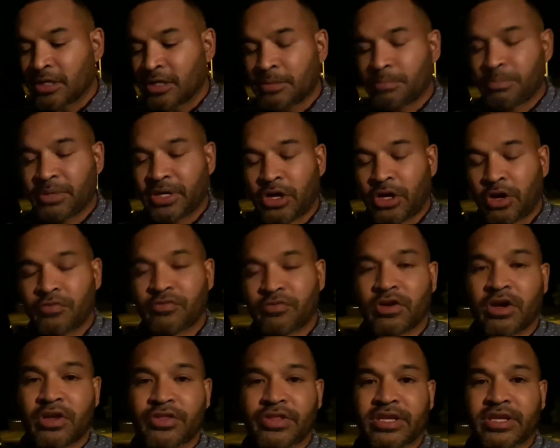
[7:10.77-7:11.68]
But
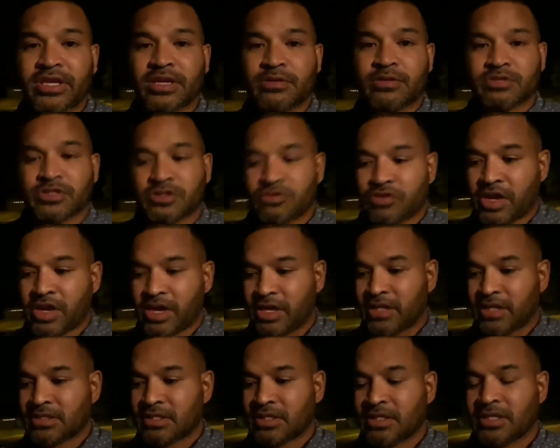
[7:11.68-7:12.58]
overall, the gig was
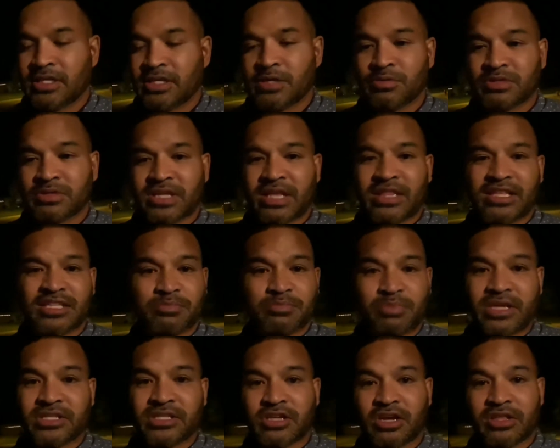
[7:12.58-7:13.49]
great. It was at this
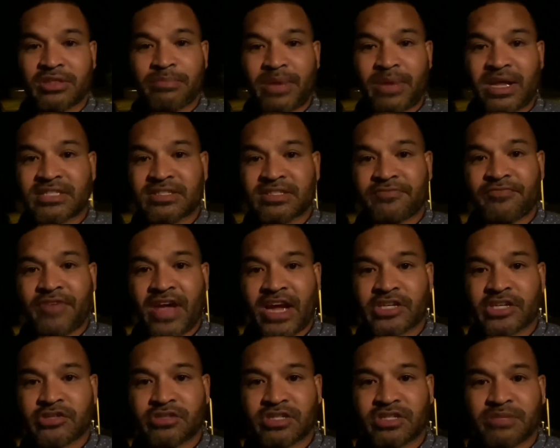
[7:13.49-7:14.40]
place called the Medicine
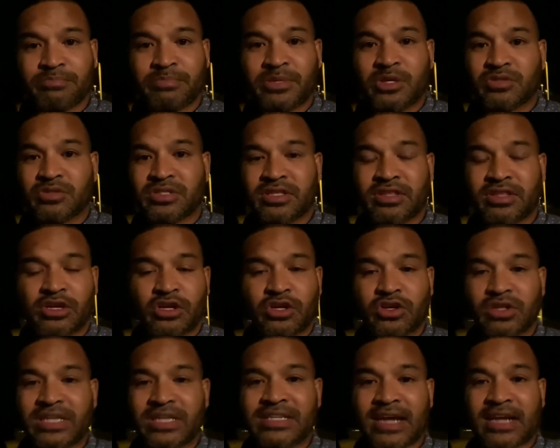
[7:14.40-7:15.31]
Factory, built in the
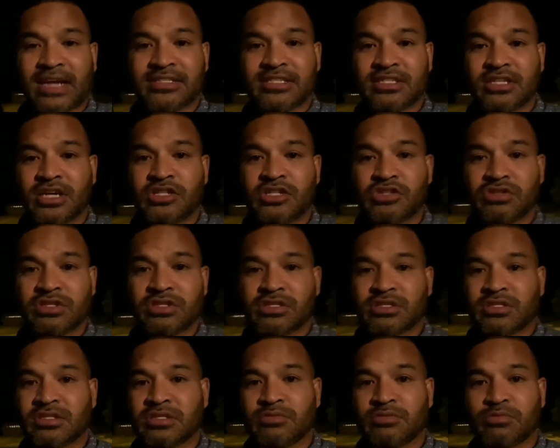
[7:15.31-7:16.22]
early
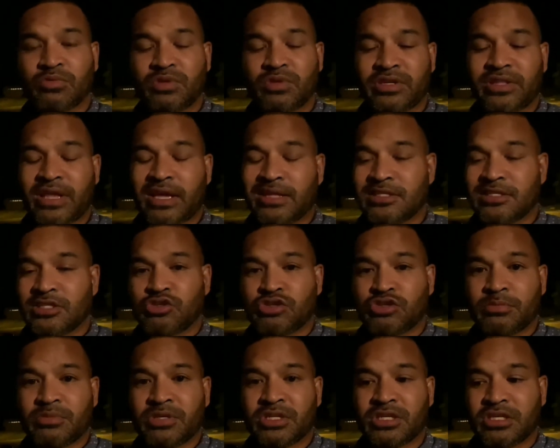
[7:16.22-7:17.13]
1900s, where they
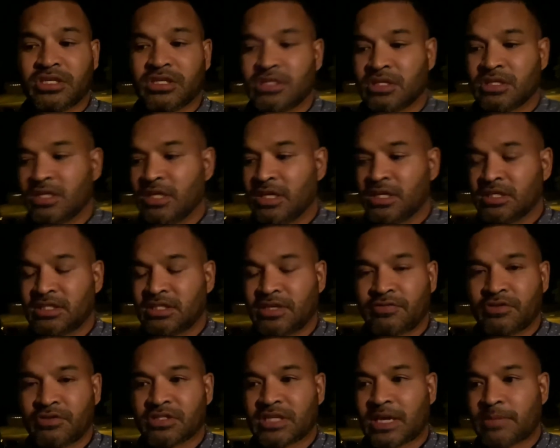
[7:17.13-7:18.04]
distributed
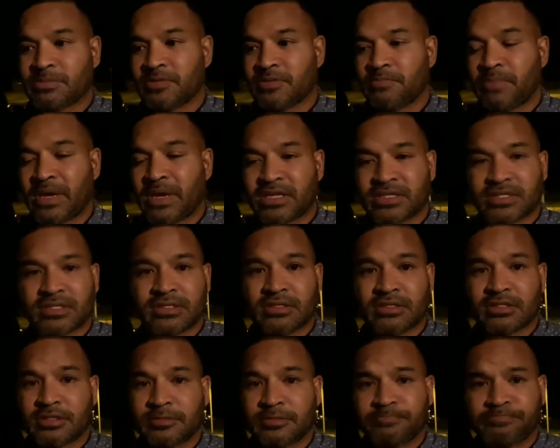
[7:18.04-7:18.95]
different types of
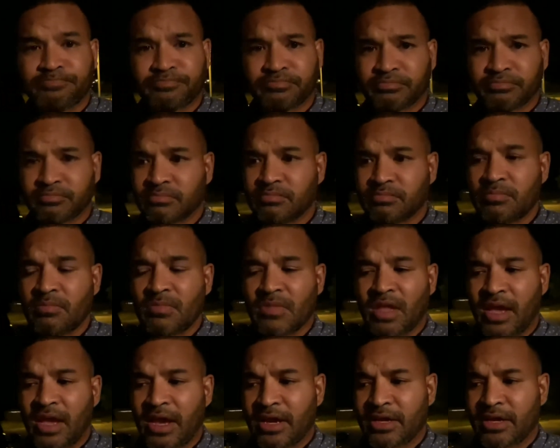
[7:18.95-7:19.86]
medicines.
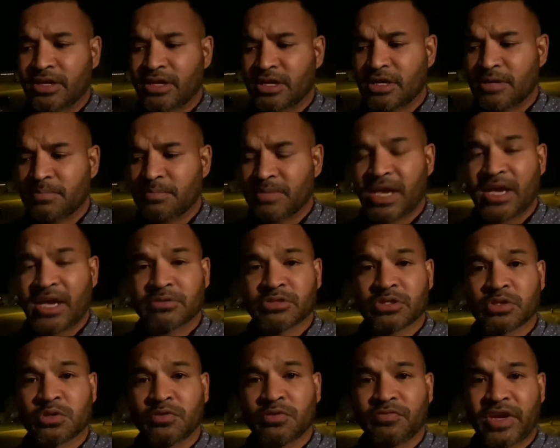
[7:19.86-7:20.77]
And um, yeah, it was a
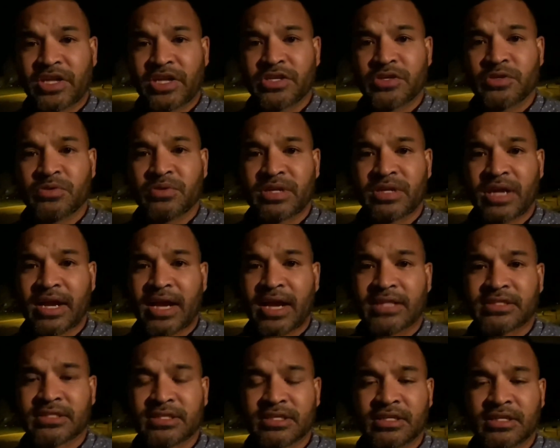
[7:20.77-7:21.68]
cool venue, and I
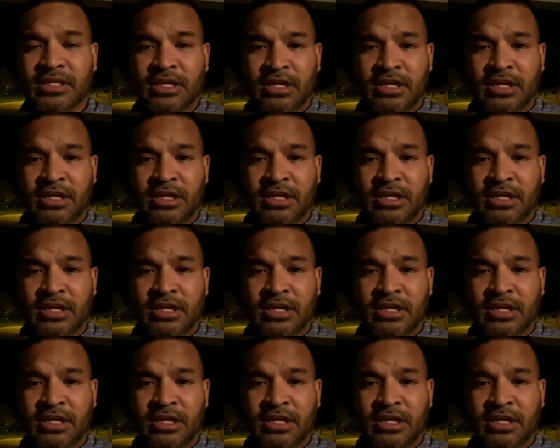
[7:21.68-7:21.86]
got to